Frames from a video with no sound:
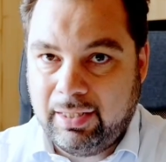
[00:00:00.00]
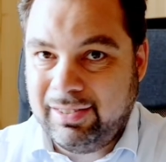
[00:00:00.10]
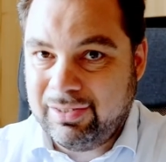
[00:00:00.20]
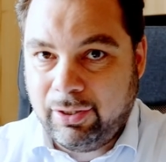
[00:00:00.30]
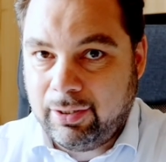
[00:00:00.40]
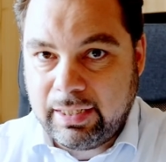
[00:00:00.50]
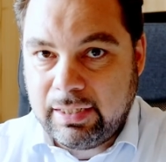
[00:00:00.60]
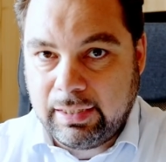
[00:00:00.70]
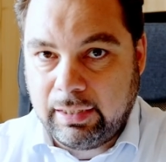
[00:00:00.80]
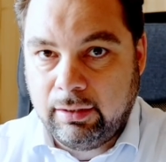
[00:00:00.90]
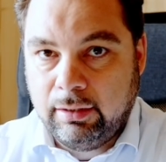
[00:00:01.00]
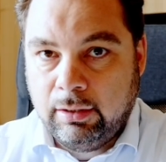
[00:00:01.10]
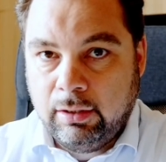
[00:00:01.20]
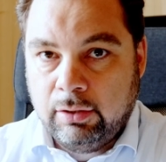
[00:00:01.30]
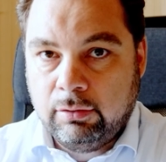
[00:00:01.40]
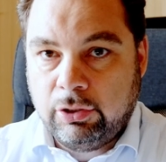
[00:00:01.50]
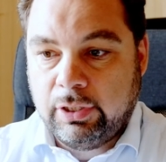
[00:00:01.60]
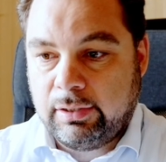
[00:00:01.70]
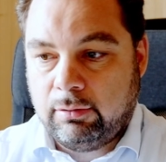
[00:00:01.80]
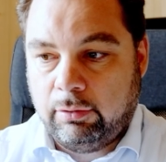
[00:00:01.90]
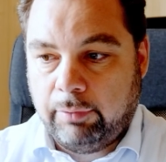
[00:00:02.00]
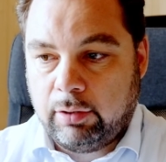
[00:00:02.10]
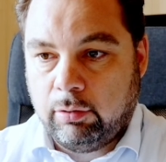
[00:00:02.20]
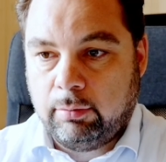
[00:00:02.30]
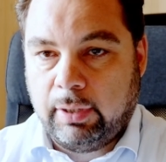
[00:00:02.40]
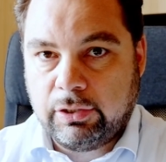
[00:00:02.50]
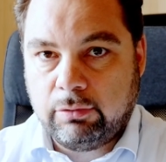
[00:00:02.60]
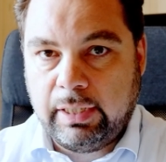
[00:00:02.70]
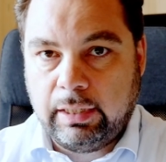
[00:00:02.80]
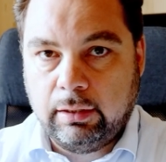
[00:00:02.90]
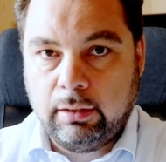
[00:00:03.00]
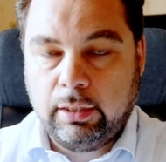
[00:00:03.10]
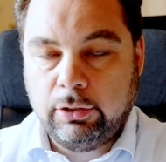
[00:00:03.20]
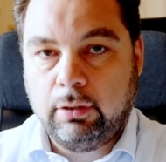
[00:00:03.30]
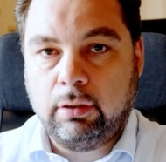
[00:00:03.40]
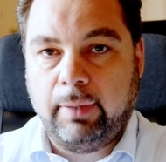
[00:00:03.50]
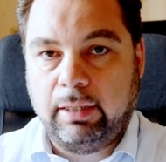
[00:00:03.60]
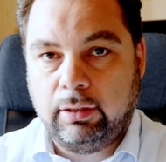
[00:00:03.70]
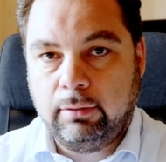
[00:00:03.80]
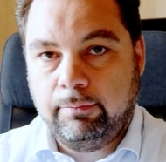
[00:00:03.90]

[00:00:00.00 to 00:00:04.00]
It is not easy to just record my screen and talk about it.